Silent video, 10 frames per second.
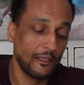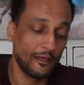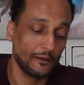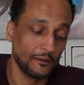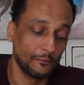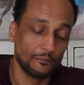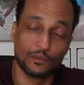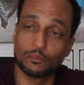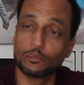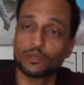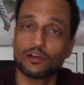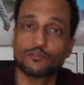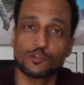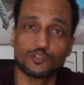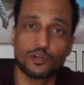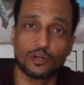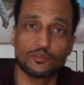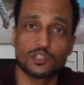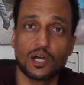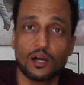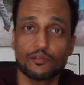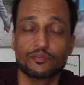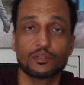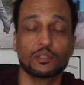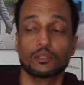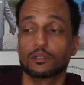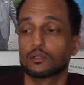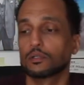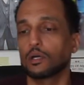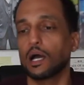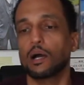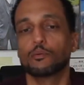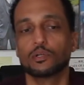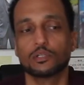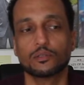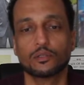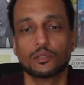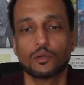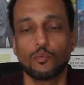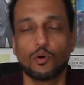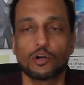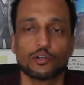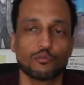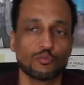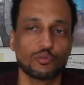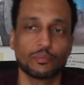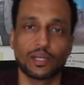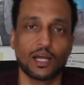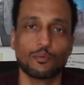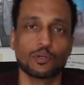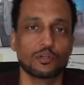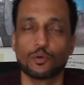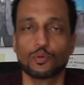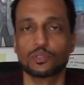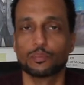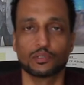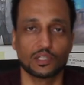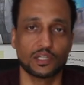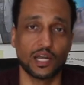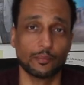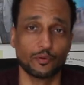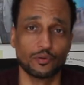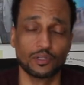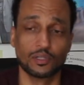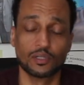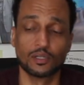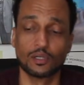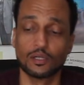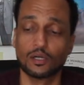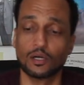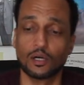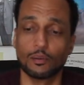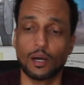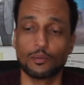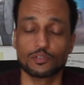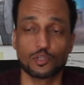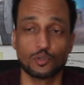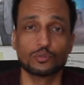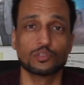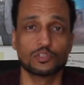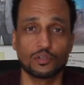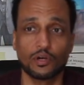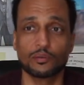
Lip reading: I remember when I first started photography, I would walk in a room and I wouldn't know what to put the camera on. I was told to start